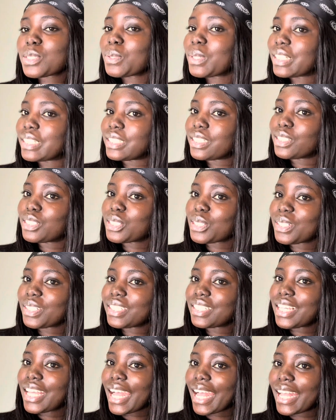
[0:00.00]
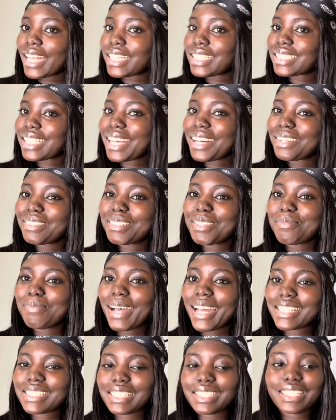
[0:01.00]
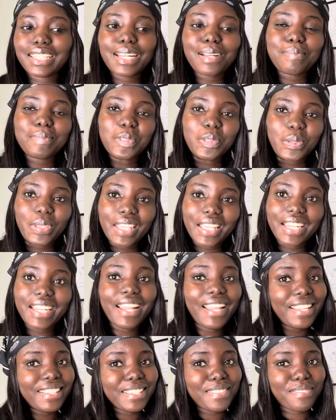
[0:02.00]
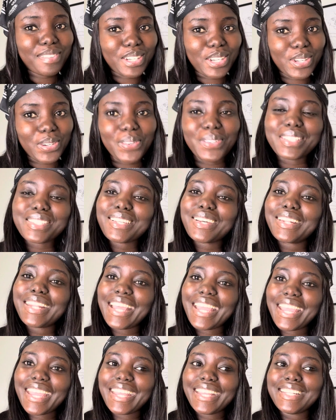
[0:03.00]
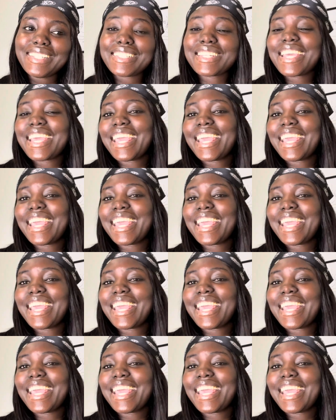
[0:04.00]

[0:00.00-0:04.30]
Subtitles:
quickly show you guys how the bags ended up looking, and the video is gonna end